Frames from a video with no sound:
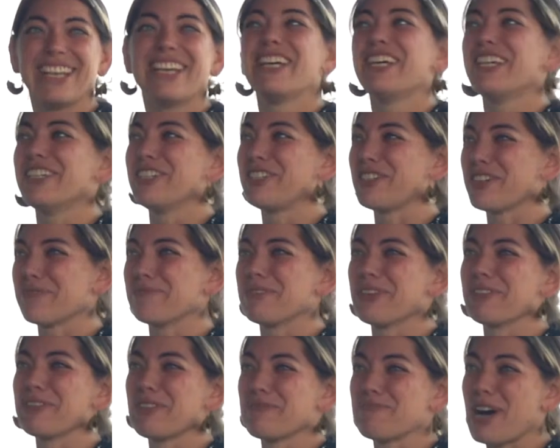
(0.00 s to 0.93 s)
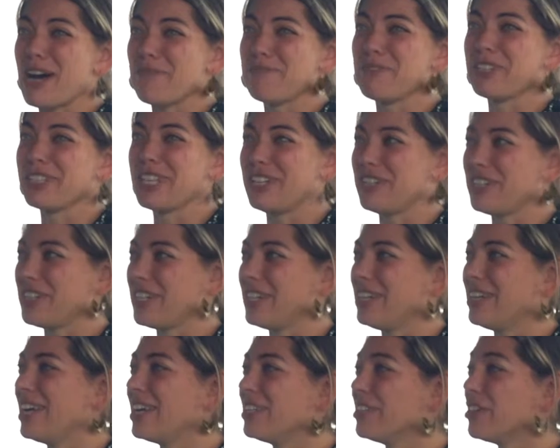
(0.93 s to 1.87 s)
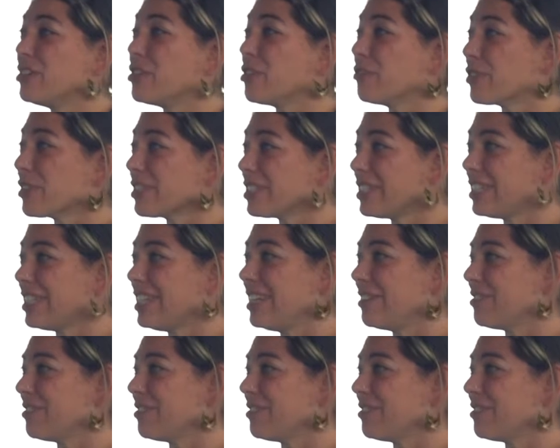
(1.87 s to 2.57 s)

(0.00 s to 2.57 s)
in terms of the population and the diversity